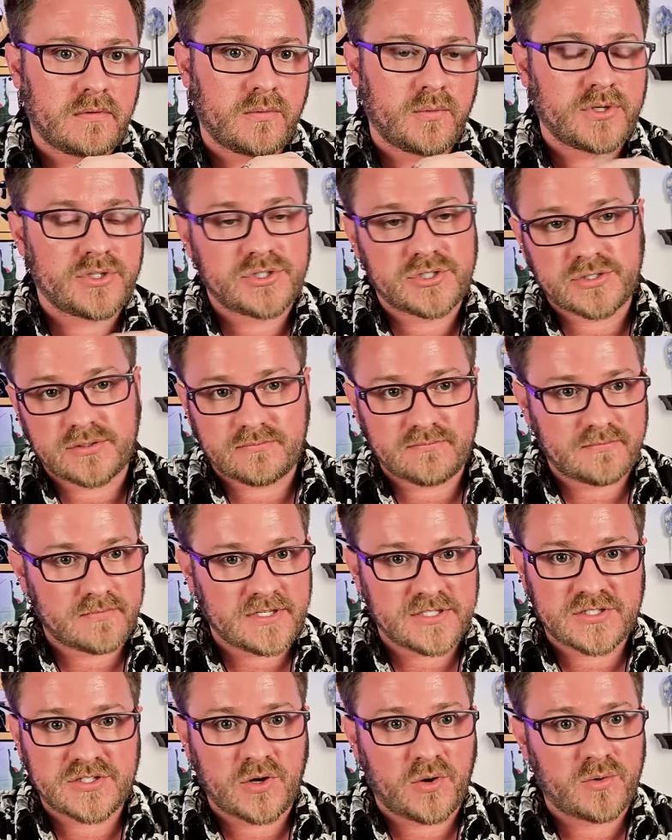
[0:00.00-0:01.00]
which
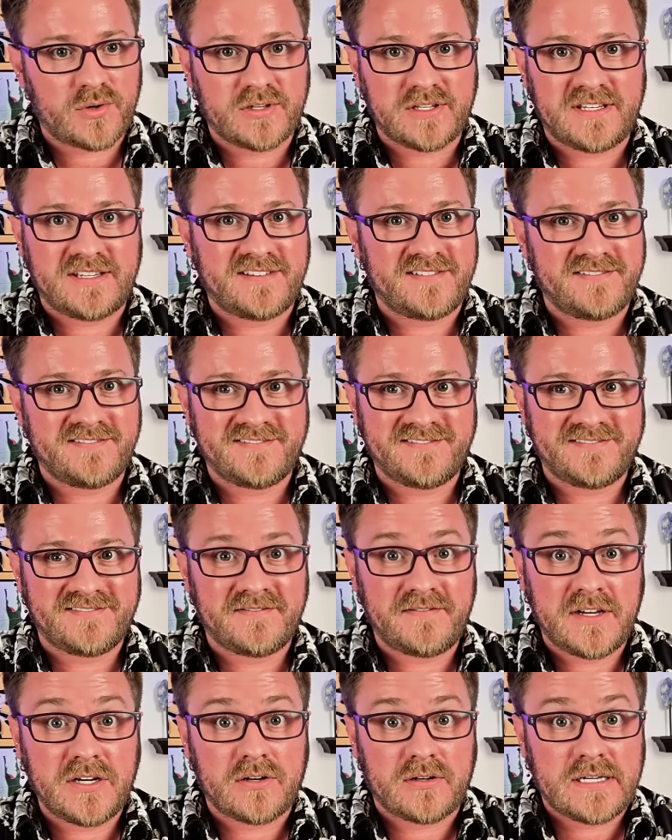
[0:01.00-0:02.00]
is totally
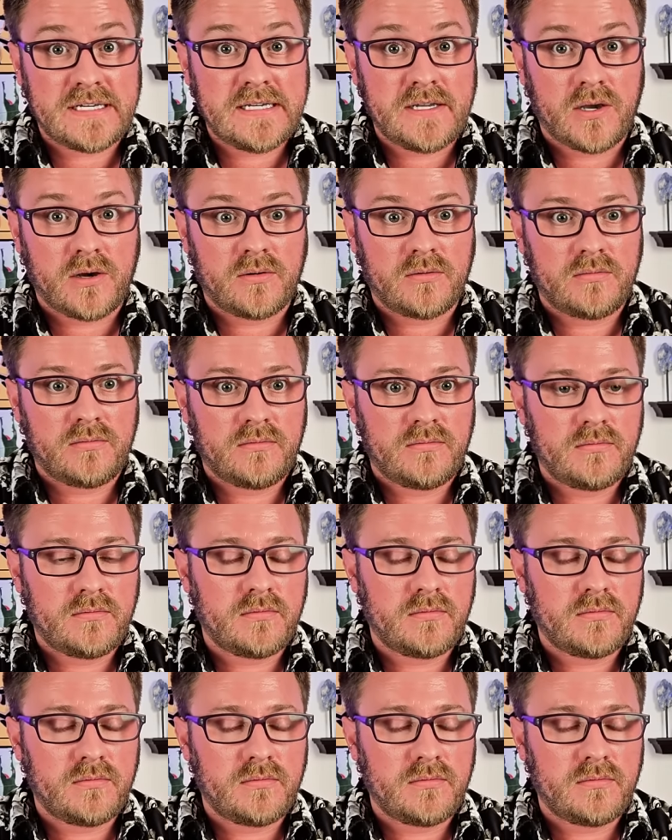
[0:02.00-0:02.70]
fear, ego.